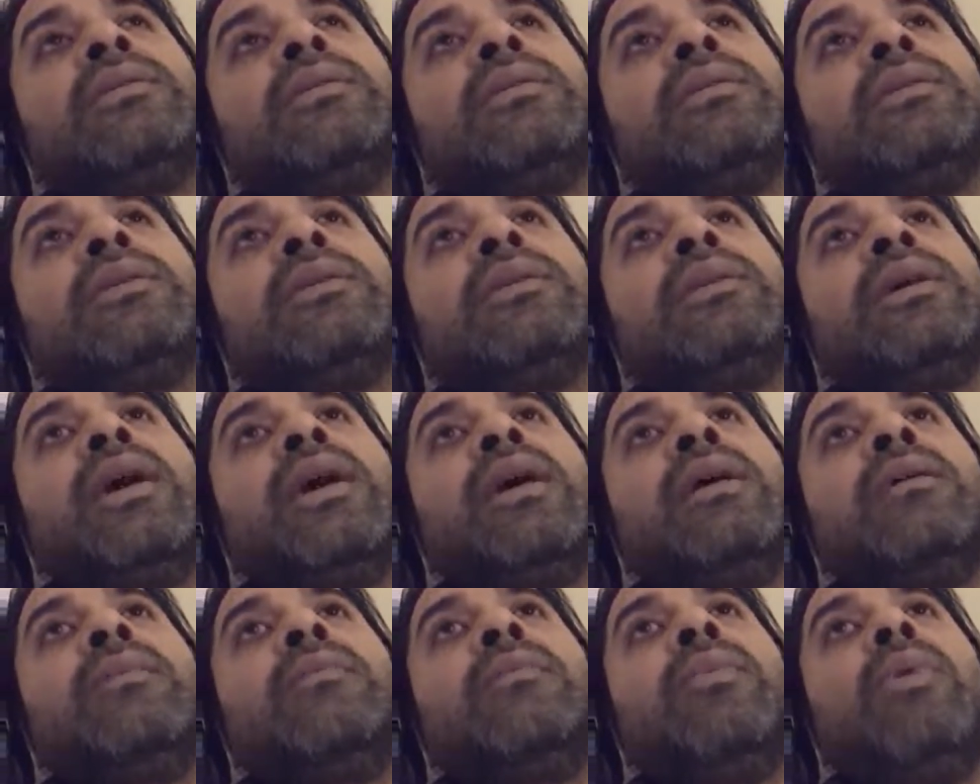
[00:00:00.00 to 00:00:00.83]
the
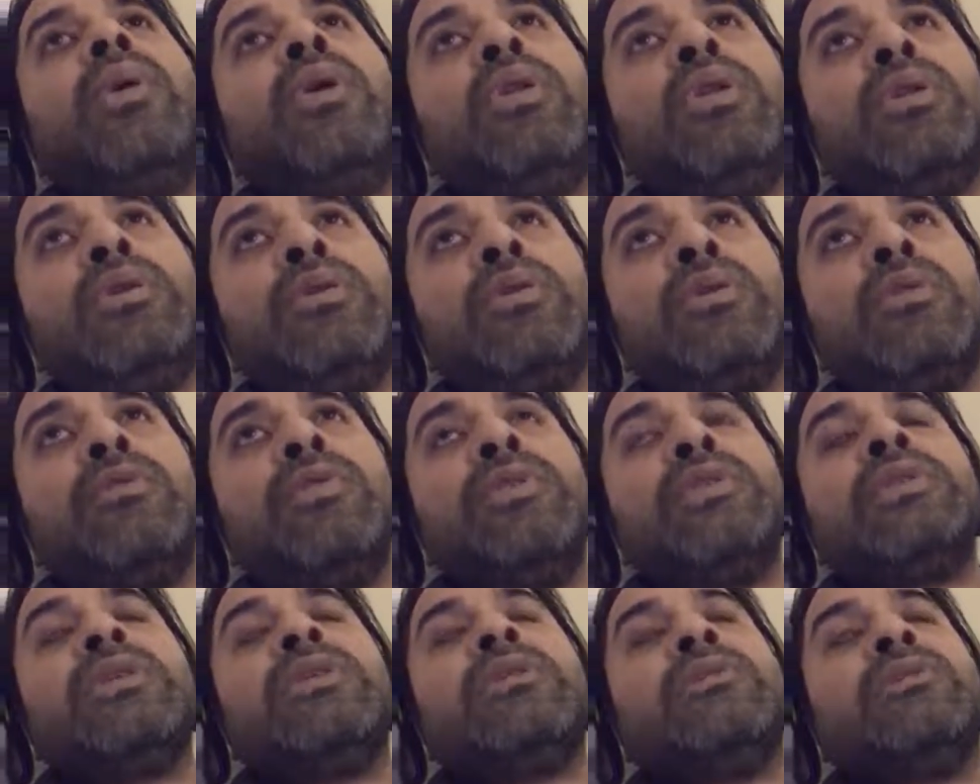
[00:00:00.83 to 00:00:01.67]
molecule
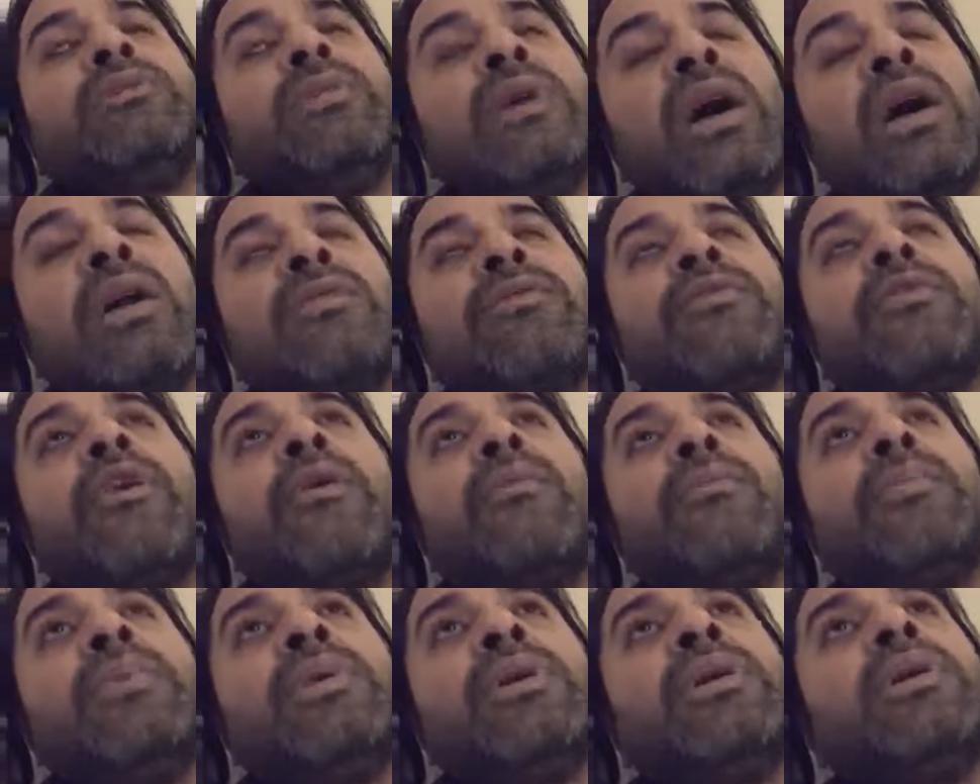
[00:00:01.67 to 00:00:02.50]
which are
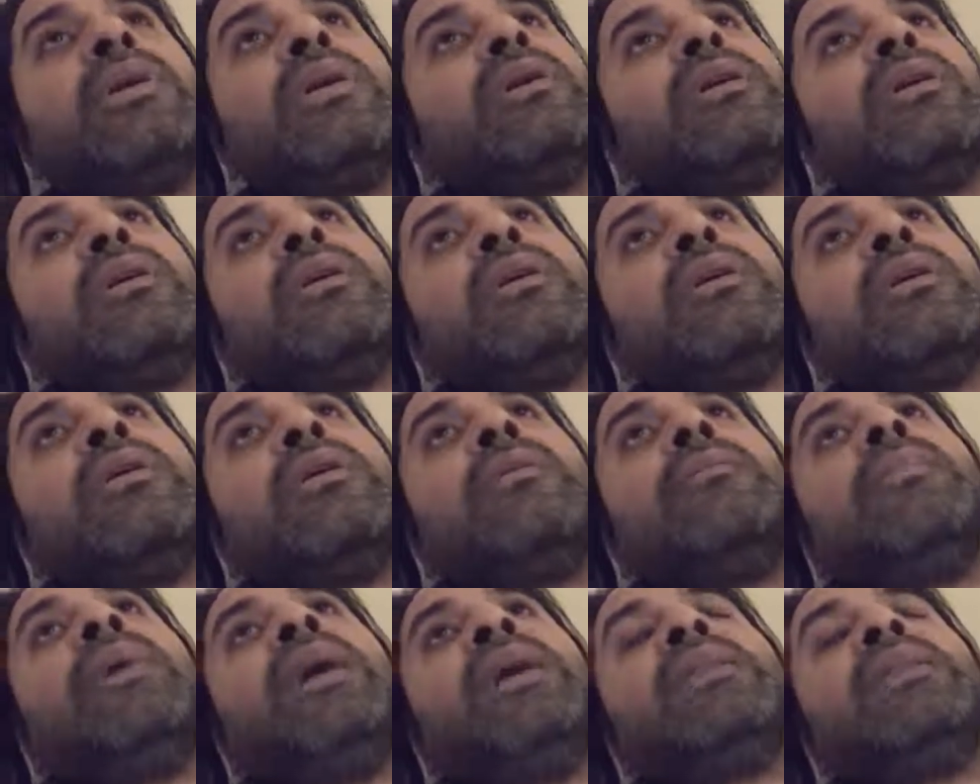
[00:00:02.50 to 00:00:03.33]
formed
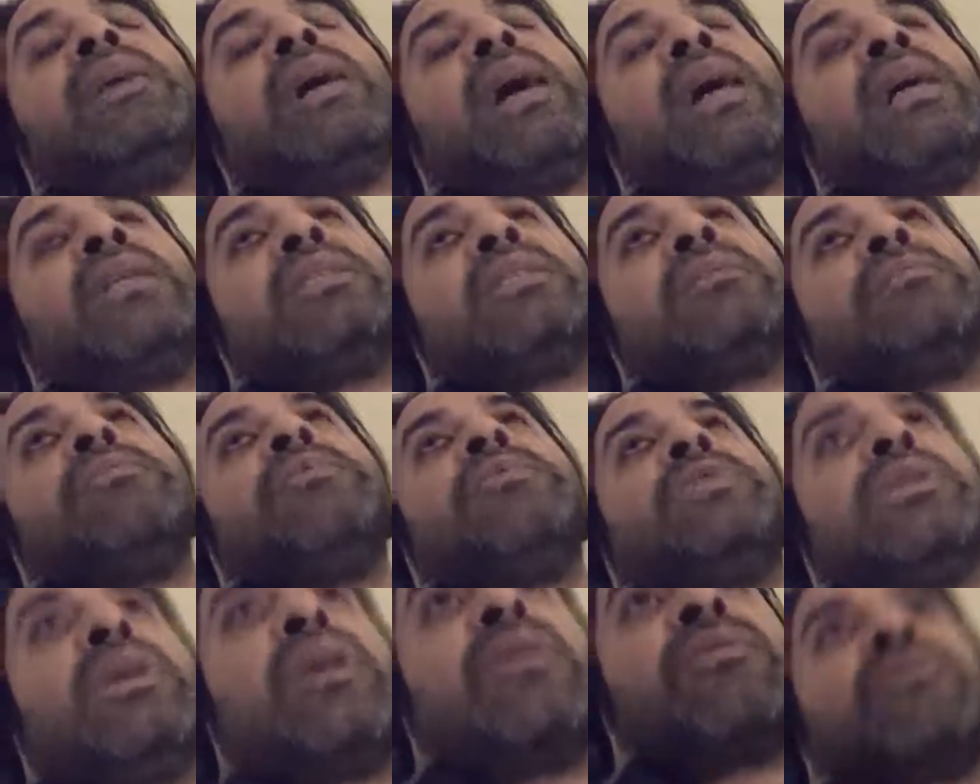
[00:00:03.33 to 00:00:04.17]
by the atom,
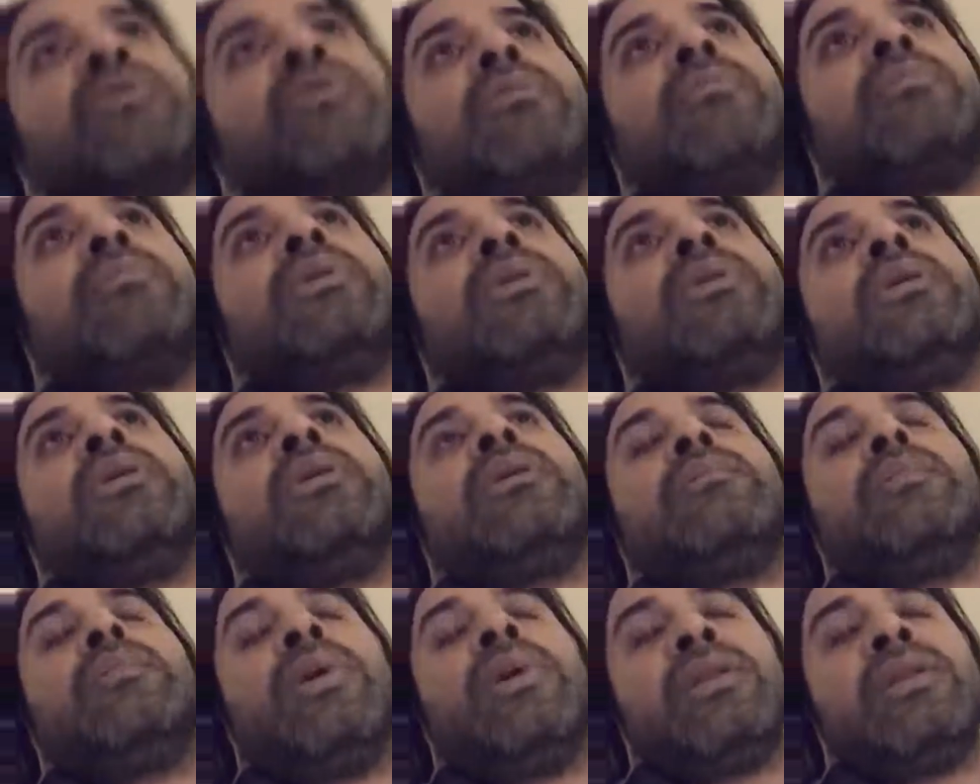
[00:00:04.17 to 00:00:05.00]
which are formed
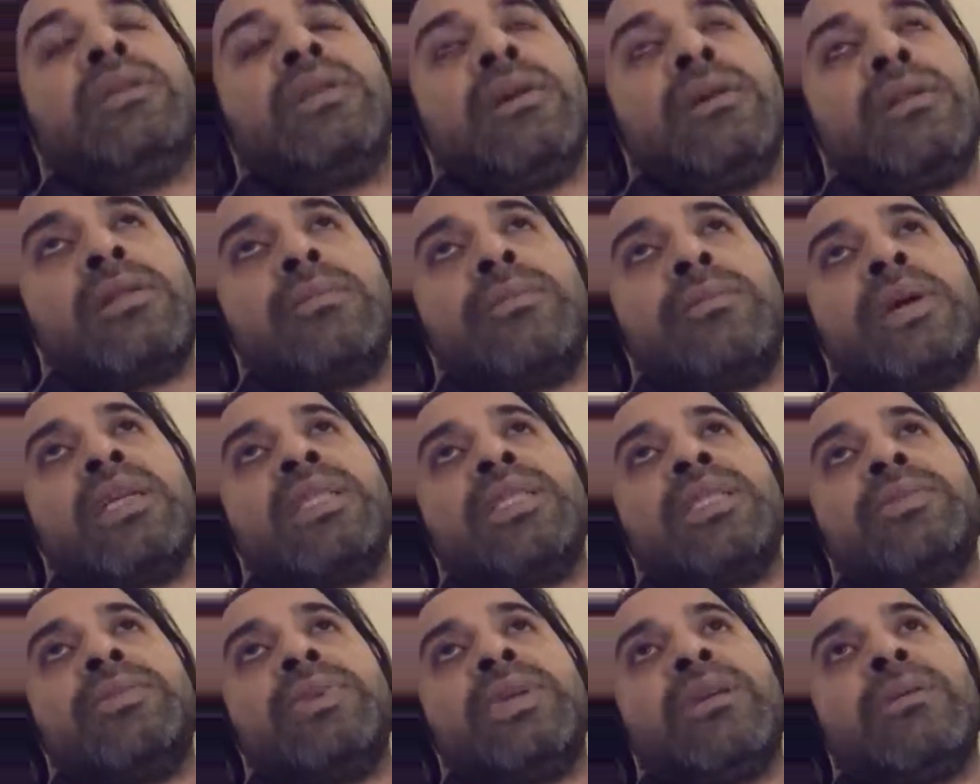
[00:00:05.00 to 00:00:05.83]
by the
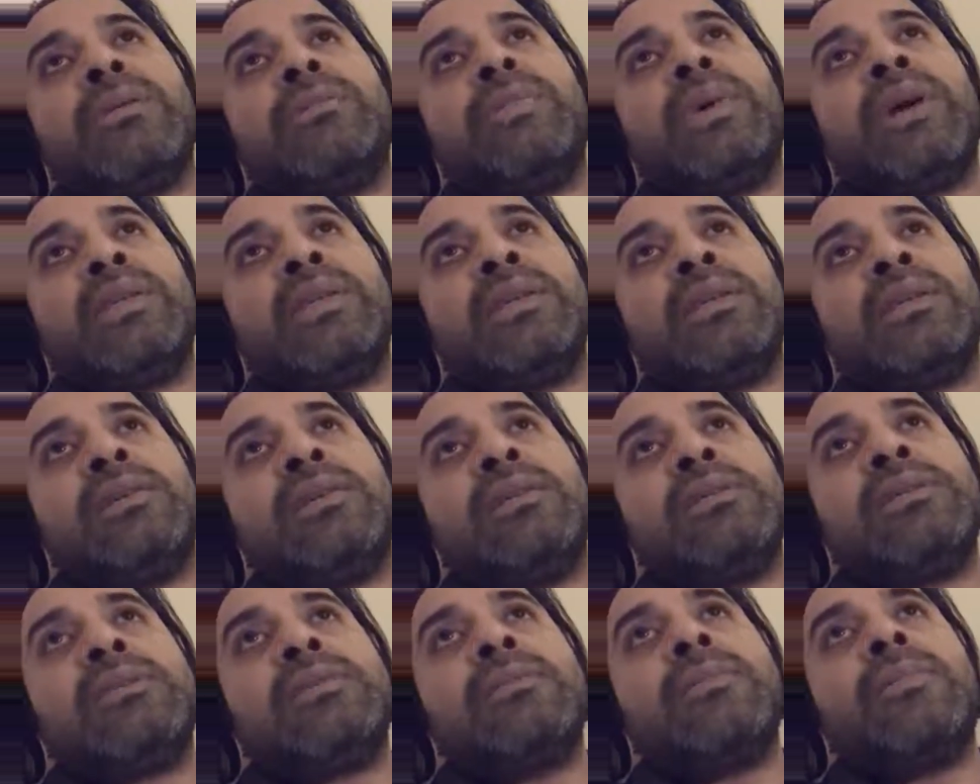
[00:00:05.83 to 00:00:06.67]
subatomic
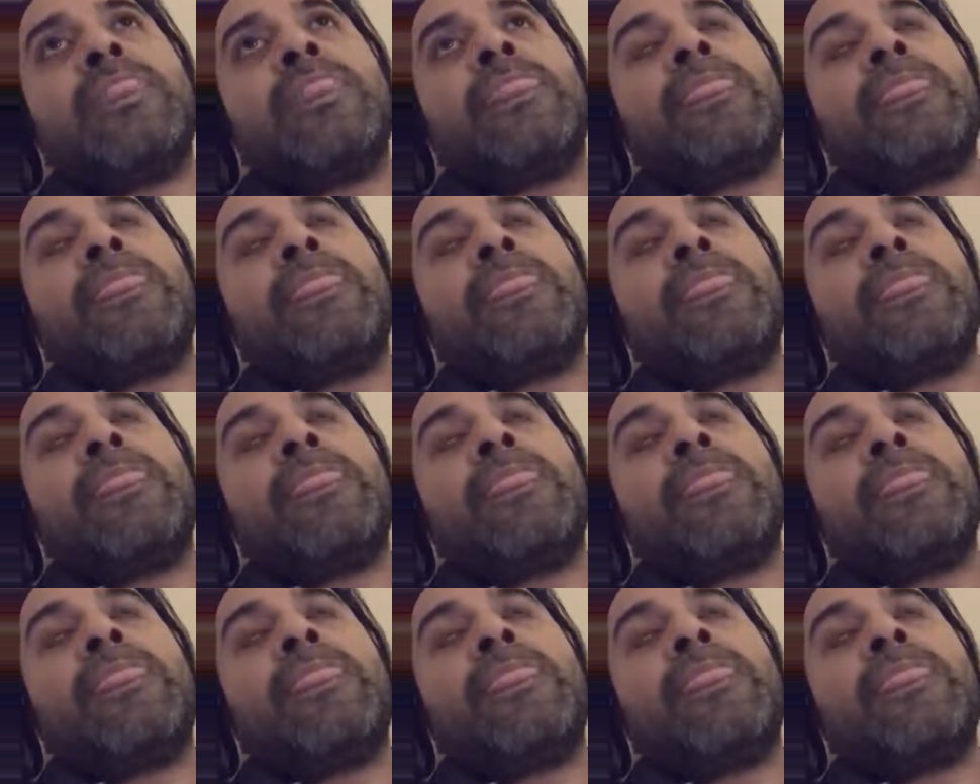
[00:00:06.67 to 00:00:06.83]
particles.